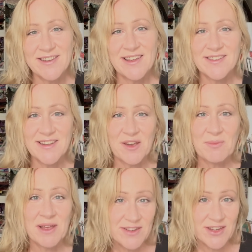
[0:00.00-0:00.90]
it's now
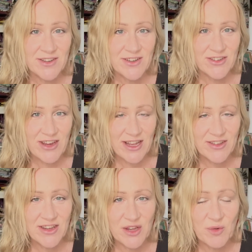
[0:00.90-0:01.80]
my turn to chat
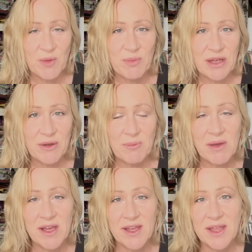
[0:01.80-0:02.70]
to you about
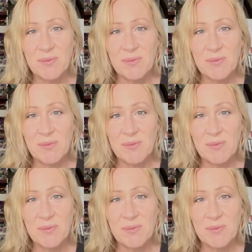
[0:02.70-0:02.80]
my